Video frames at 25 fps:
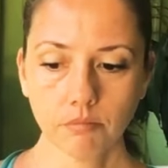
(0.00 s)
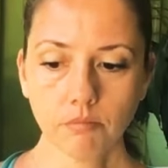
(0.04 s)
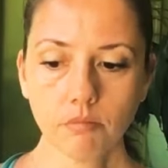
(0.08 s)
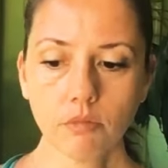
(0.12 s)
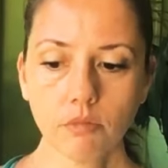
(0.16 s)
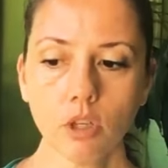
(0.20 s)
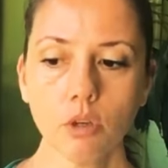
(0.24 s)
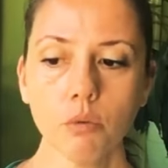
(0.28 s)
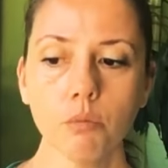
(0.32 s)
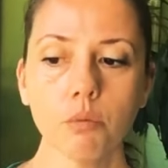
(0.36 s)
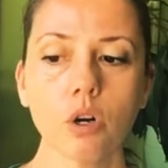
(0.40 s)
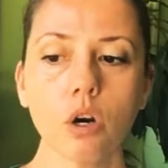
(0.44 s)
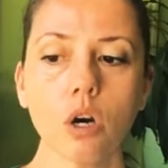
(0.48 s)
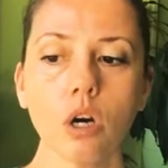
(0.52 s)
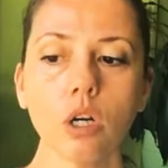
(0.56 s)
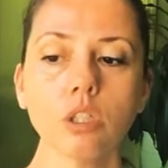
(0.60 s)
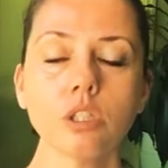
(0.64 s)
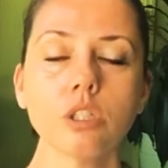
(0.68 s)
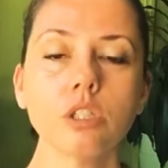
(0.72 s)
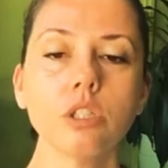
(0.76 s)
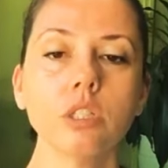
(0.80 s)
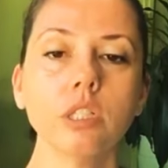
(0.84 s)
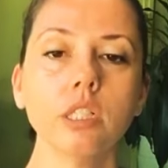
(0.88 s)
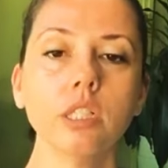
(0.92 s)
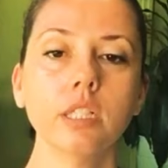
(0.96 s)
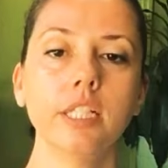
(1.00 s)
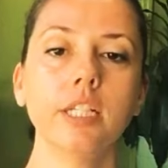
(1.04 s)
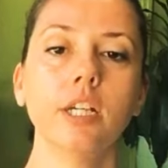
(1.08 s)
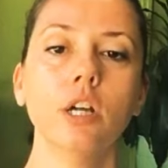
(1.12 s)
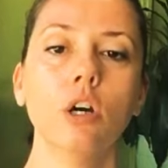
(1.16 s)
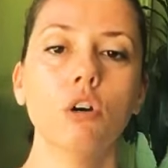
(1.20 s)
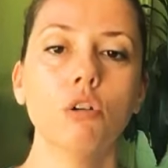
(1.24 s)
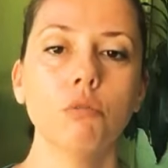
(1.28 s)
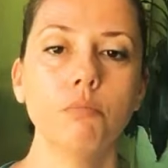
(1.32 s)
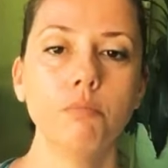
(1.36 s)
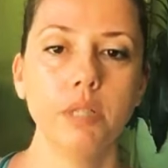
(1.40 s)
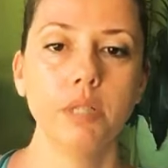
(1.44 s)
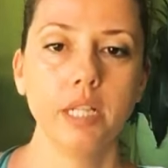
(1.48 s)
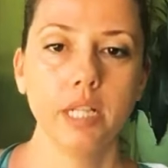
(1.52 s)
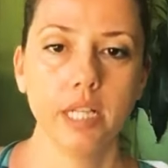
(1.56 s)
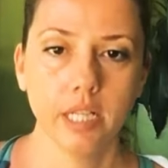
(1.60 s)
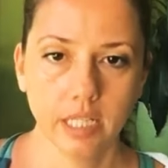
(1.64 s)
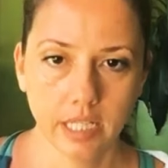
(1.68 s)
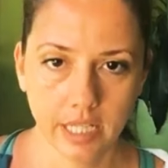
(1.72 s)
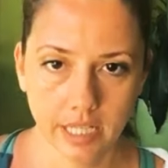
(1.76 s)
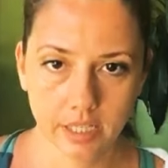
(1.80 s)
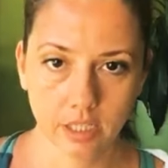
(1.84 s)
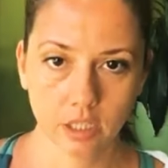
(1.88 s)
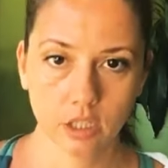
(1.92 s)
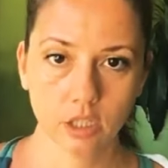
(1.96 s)
We're alternately
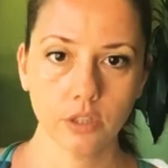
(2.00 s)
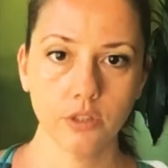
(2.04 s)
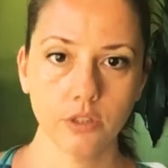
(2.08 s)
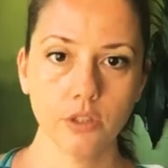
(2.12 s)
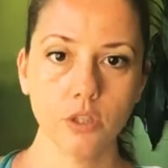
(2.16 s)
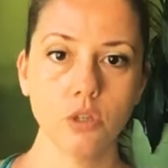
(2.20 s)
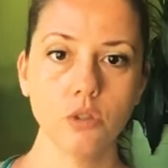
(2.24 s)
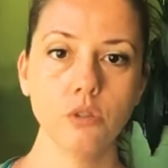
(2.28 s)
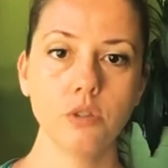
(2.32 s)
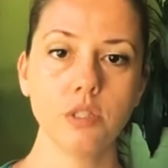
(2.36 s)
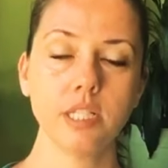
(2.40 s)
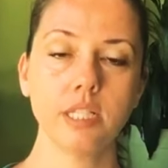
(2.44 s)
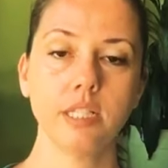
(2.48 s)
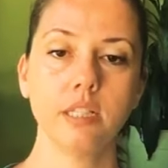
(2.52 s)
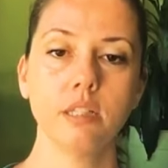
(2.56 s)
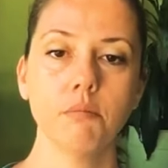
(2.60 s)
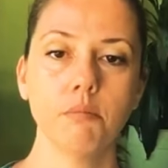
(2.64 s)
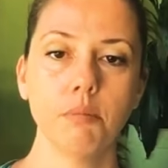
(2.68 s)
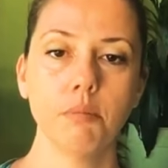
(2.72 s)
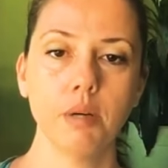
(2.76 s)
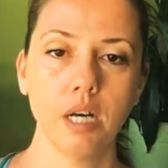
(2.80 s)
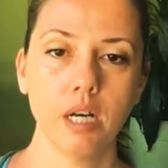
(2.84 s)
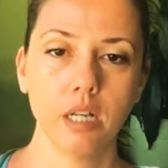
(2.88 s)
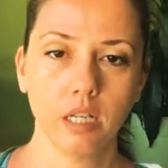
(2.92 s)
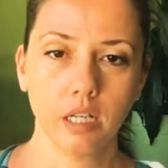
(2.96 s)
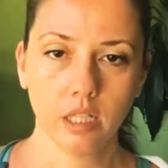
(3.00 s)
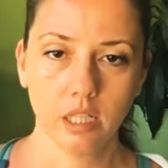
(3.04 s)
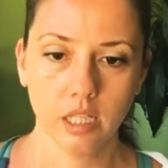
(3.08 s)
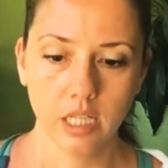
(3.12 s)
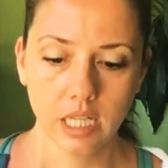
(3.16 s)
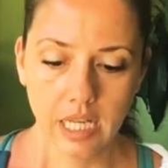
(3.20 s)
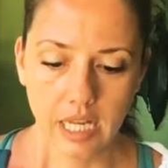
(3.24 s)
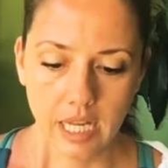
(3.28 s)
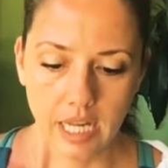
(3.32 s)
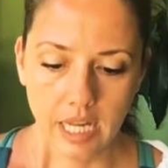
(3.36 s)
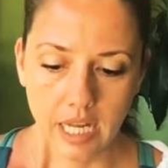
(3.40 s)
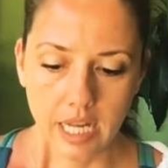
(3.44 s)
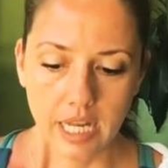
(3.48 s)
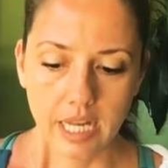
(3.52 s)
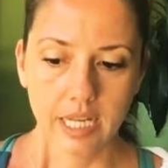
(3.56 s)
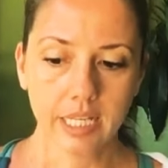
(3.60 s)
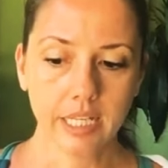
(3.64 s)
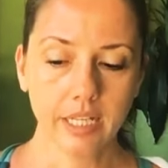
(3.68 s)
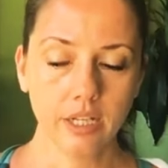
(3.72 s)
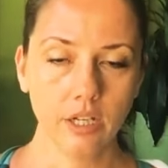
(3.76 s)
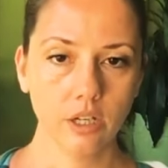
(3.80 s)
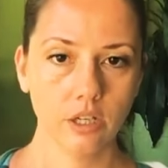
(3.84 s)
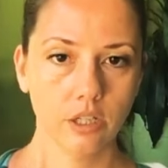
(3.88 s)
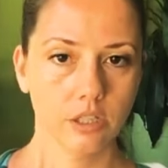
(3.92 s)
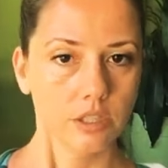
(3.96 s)
opening and closing the body
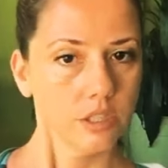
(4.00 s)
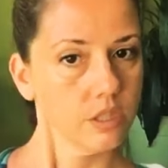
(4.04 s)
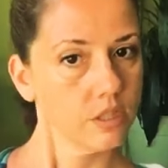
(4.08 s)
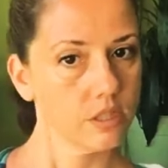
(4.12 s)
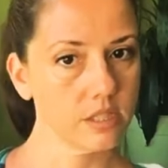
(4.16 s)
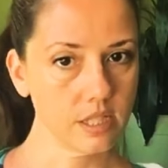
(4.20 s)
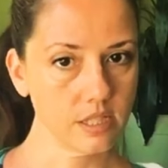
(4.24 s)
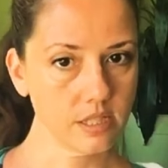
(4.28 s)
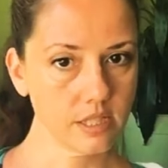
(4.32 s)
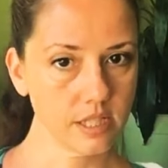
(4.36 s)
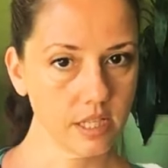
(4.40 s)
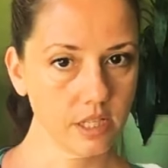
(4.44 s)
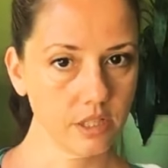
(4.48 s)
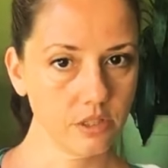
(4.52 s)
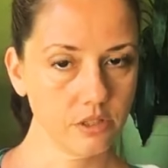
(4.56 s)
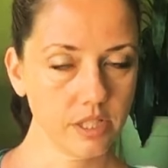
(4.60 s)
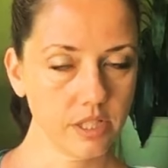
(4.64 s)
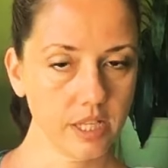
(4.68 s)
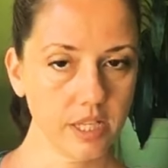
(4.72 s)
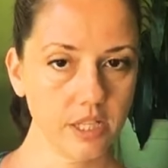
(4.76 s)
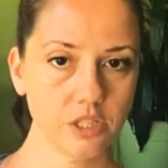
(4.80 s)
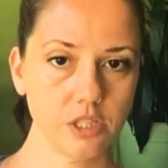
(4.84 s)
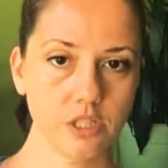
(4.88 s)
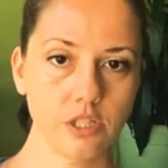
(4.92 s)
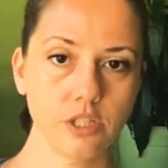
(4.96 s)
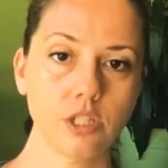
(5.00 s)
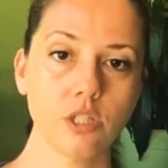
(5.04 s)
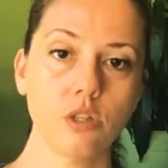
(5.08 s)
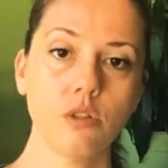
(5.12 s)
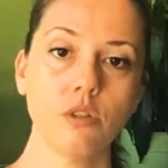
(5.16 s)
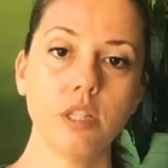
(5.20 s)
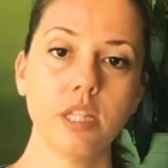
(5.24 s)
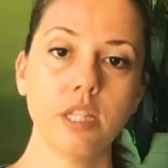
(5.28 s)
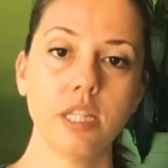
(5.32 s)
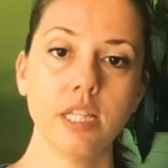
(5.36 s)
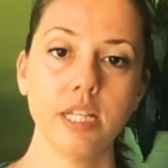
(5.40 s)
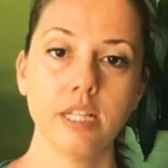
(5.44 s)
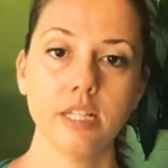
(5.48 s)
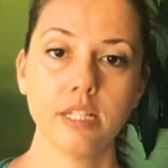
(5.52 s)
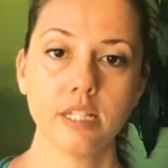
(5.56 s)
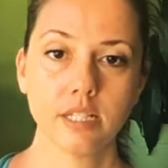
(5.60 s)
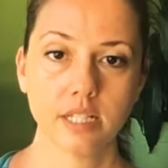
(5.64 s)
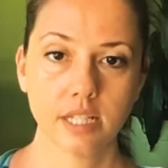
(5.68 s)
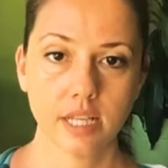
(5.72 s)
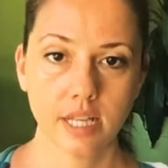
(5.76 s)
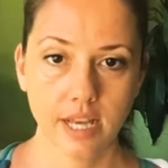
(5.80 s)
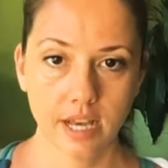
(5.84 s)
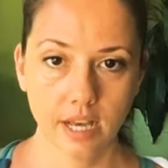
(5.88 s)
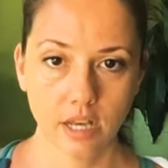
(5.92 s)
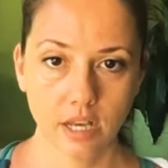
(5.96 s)
in our sun salutation. So this
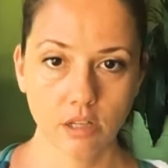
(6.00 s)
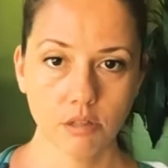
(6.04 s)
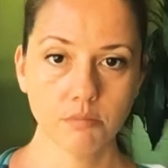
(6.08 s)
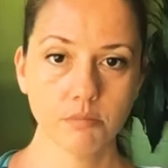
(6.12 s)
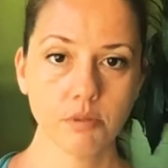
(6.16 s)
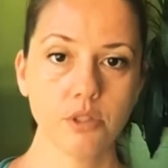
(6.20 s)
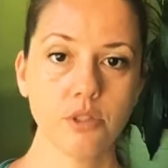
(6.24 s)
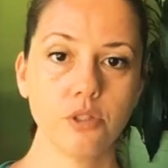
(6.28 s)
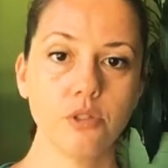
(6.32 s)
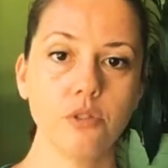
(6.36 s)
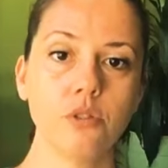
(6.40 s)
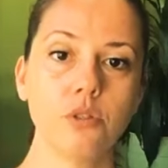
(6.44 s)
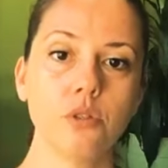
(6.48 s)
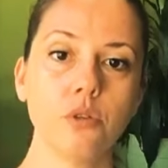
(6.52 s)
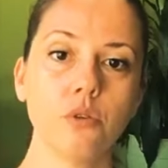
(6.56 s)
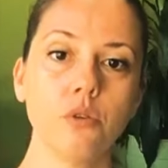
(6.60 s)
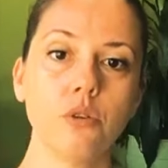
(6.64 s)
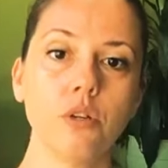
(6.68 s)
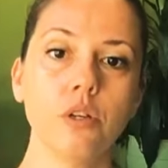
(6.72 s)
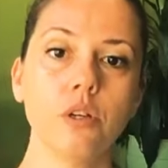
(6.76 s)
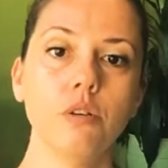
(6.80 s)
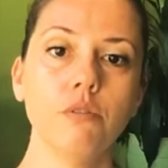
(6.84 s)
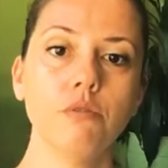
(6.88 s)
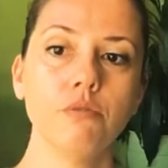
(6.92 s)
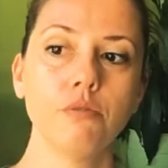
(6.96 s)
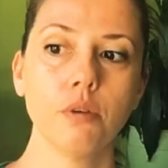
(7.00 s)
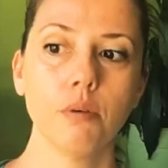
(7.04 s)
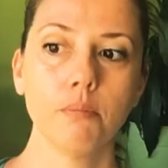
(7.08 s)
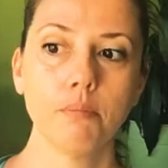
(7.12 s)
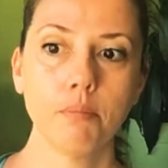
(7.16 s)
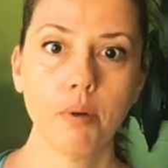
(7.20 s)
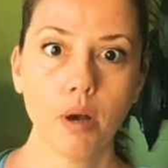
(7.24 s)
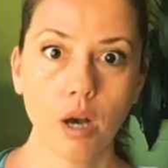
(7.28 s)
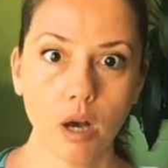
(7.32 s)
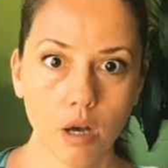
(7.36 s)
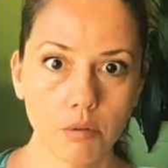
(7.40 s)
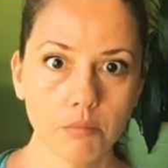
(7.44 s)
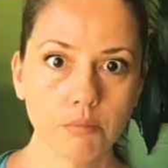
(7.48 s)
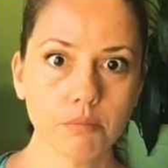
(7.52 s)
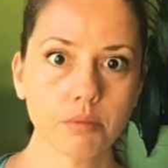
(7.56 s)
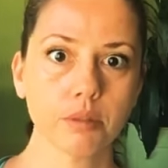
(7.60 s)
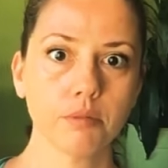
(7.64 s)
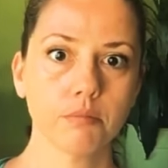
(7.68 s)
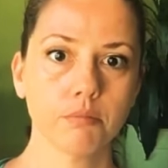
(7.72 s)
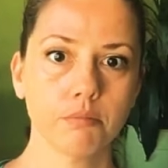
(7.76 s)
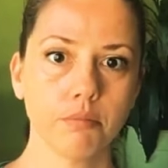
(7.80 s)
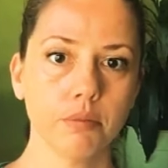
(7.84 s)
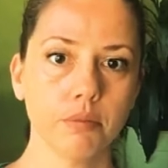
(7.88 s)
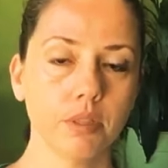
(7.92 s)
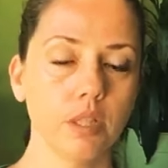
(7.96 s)
helps to sort of pump
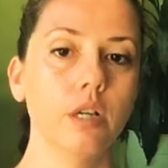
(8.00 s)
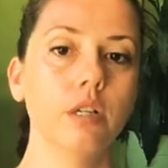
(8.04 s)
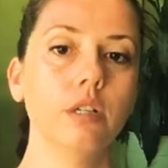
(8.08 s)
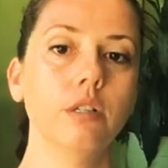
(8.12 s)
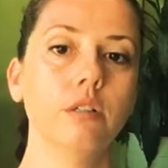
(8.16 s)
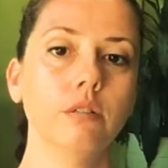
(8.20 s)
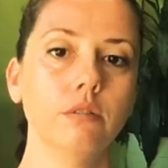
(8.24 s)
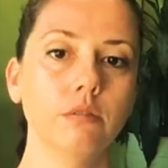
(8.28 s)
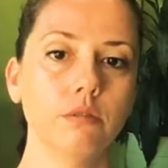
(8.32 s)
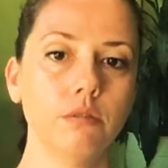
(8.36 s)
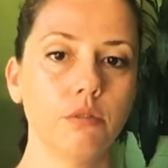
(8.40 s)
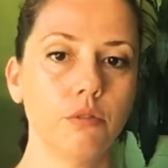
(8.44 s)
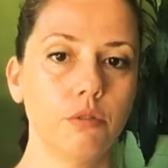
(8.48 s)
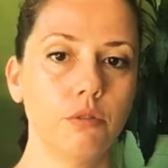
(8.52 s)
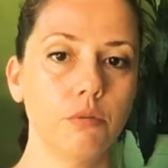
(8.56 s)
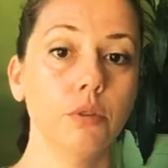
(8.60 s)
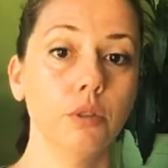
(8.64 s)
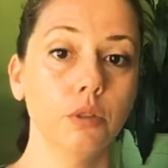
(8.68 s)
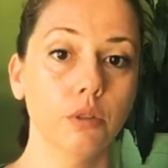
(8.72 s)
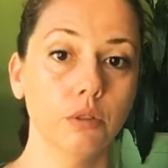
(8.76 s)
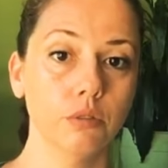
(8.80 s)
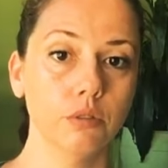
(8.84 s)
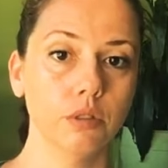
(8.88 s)
blood through.